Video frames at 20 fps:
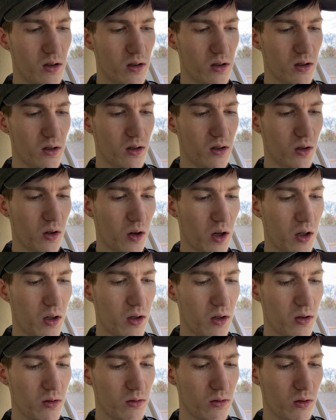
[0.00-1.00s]
So I
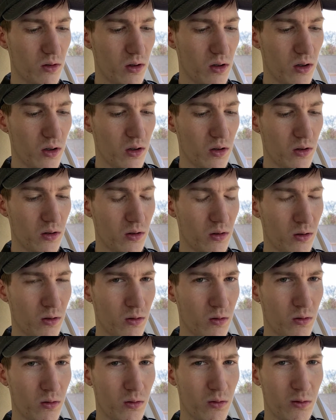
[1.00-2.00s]
don't
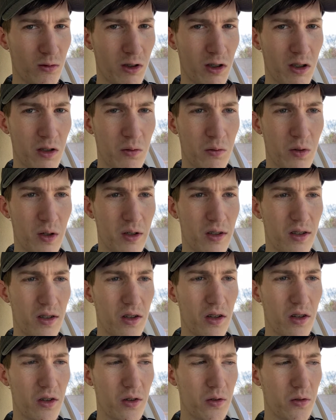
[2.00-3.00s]
know really what to
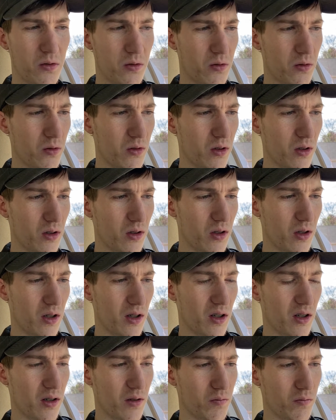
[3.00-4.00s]
do,
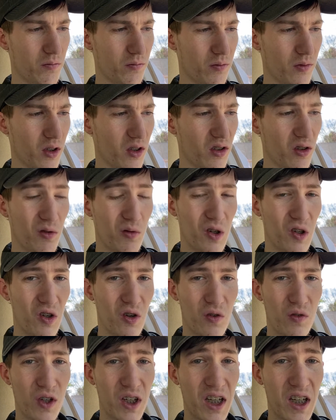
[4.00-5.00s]
because I don't want it
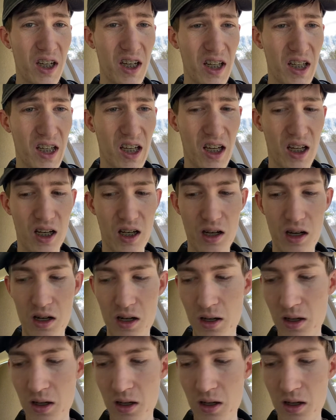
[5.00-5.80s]
to overheat again.